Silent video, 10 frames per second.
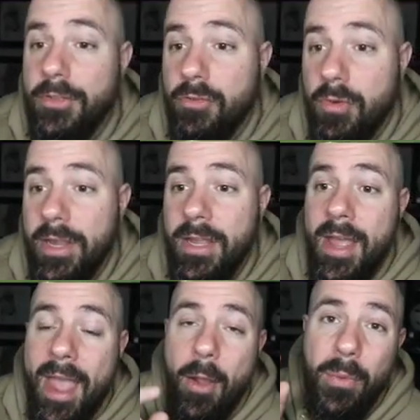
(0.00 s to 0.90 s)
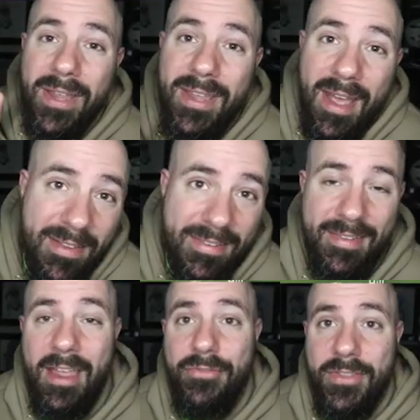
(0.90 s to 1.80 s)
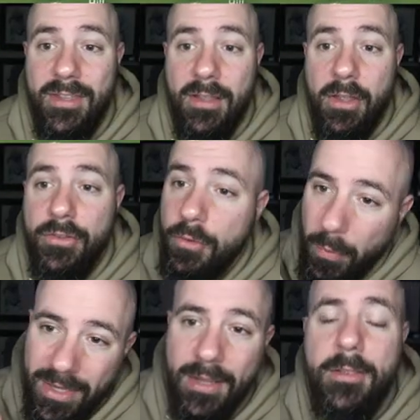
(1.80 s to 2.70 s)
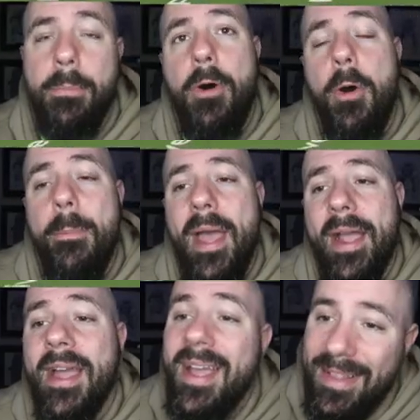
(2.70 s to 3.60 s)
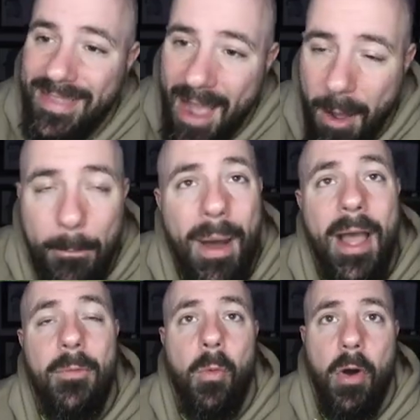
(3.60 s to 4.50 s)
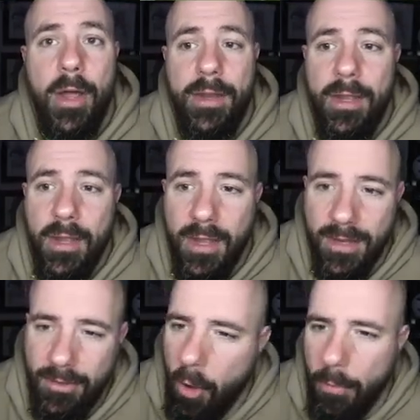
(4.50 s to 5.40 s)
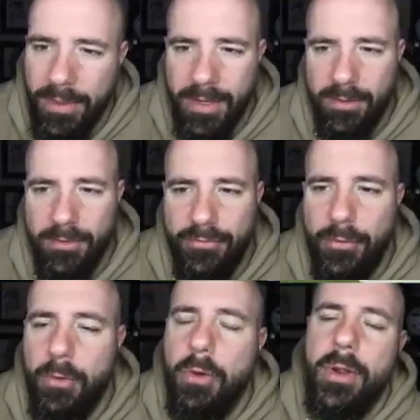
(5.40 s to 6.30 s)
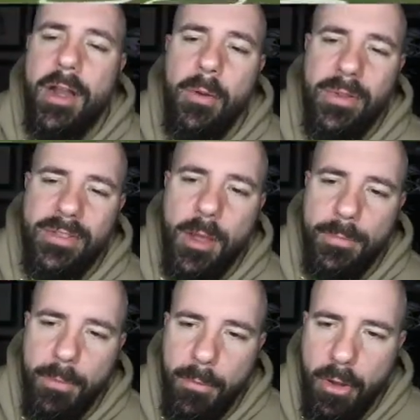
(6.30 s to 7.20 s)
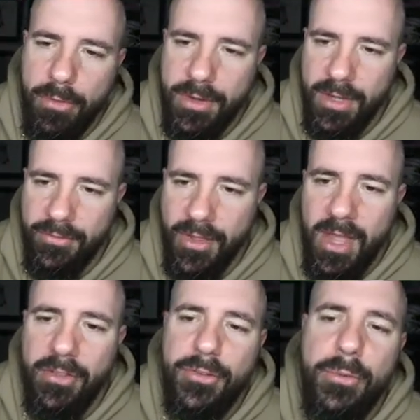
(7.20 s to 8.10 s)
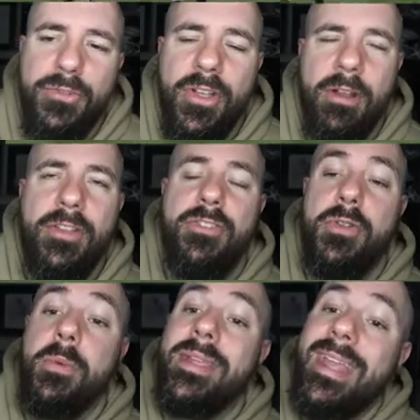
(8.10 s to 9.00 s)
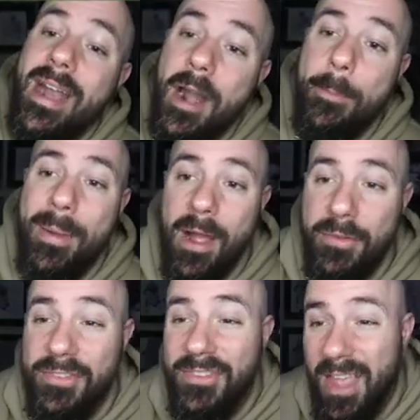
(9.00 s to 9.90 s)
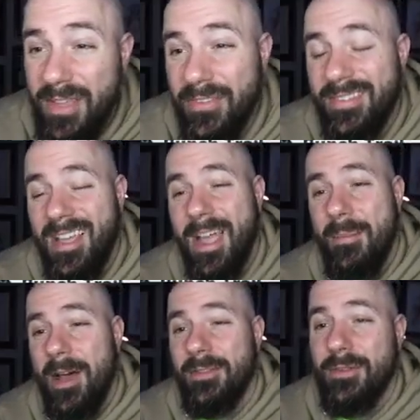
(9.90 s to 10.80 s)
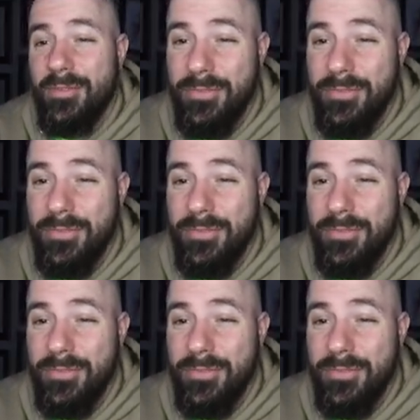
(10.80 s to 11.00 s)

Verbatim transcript: the three, and we get a safety. So we get the ball back down by one. All we need is a field goal here. We dump the ball underneath to Jerry Jeudy. We get out of bounds, save a timeout. There's